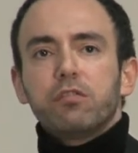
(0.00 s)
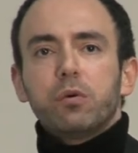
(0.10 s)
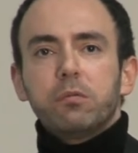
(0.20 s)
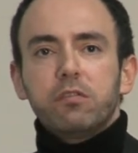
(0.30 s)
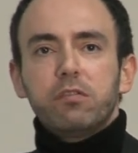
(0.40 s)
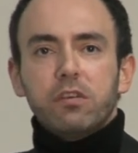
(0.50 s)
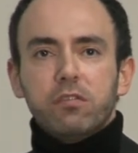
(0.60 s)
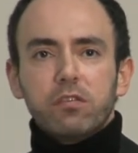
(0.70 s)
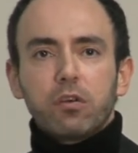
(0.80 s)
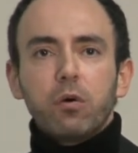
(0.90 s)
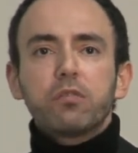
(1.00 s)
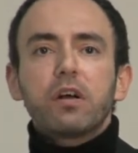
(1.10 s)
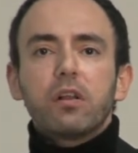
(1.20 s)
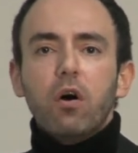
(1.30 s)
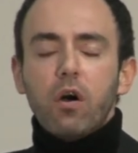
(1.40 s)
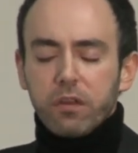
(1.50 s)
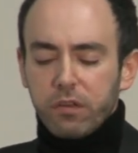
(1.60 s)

transformative justice goes along